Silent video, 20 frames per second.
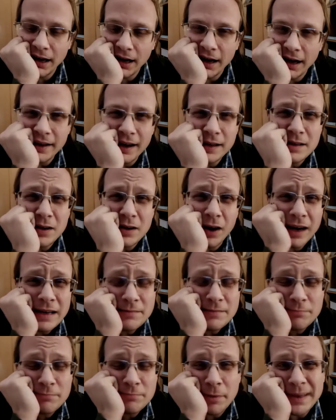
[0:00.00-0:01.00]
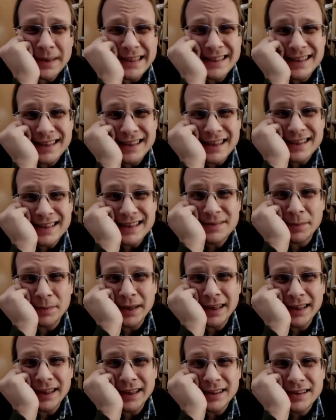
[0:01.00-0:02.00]
I think I'd probably suggest
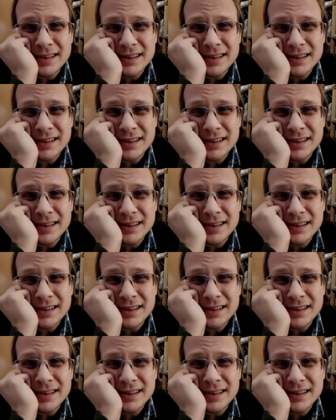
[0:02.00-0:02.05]
my